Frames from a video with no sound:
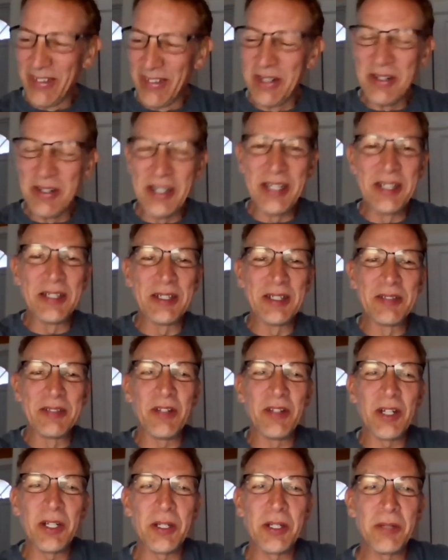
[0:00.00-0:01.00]
Very good.
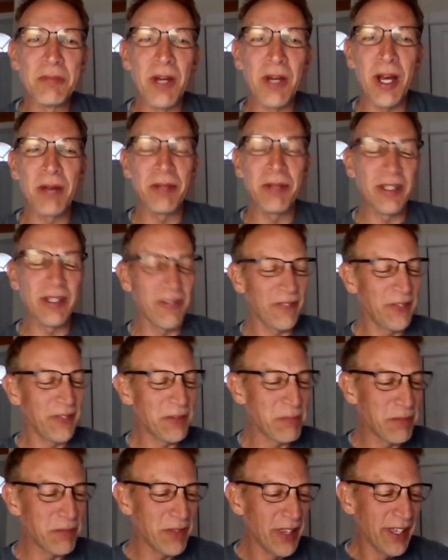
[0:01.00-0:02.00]
Very good, Bobby.
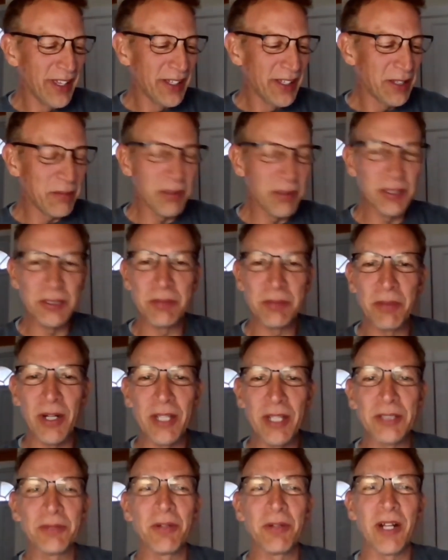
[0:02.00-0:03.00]
You'd, you'd be
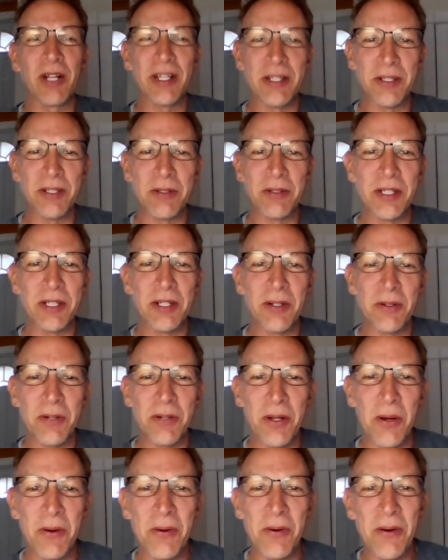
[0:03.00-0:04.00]
surprised what I do and don't
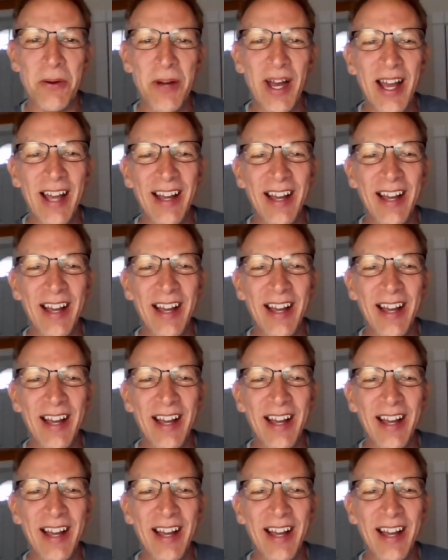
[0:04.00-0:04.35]
know.